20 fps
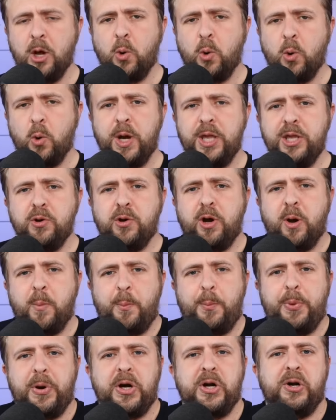When you
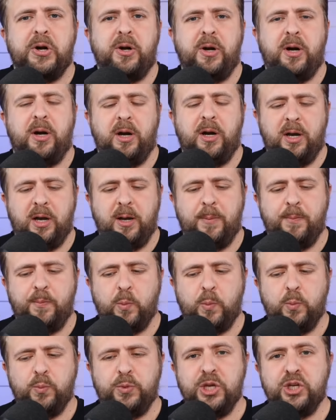compare
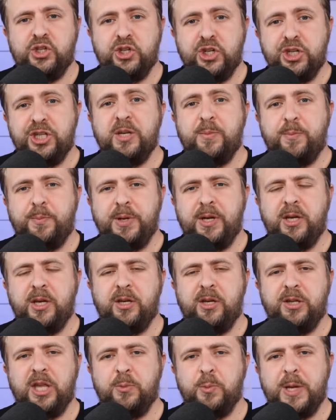the
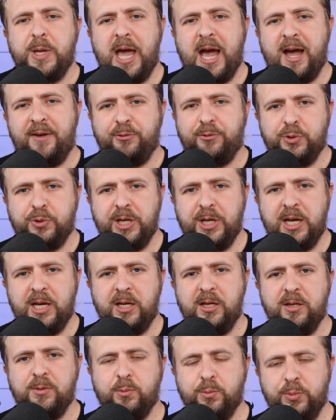GDP that we have
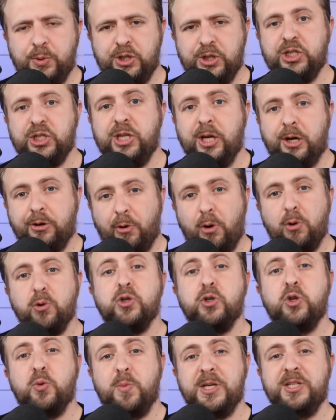today, which is the gross
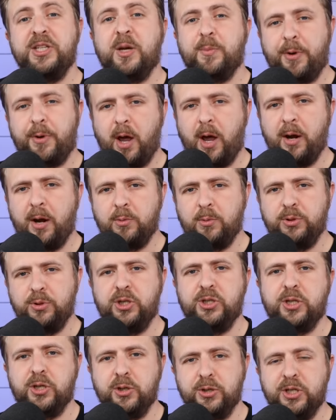domestic product,
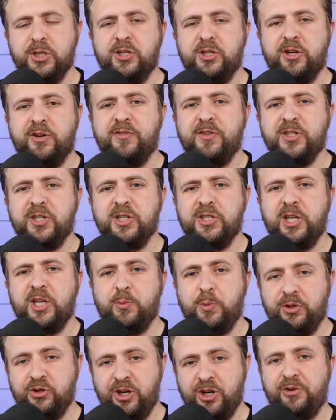which is goods and services
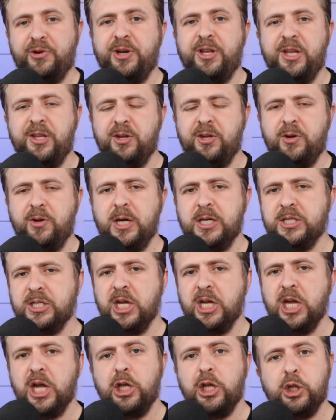that we generate in the US,
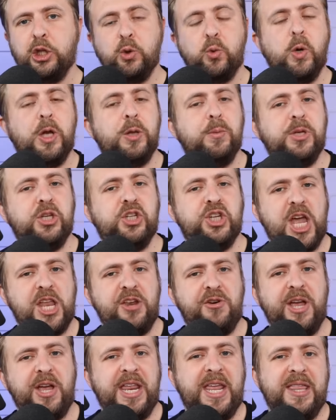to what we
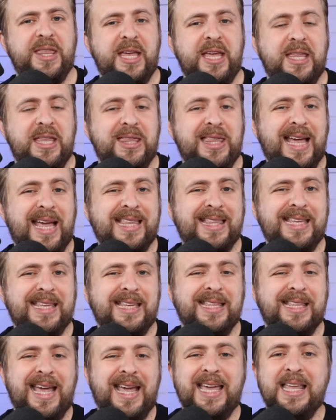generated in
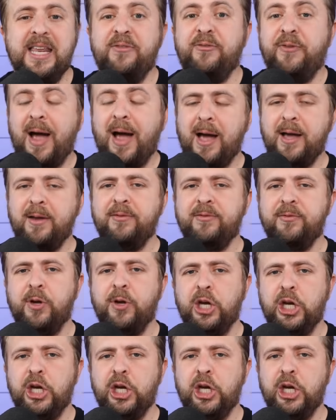1985,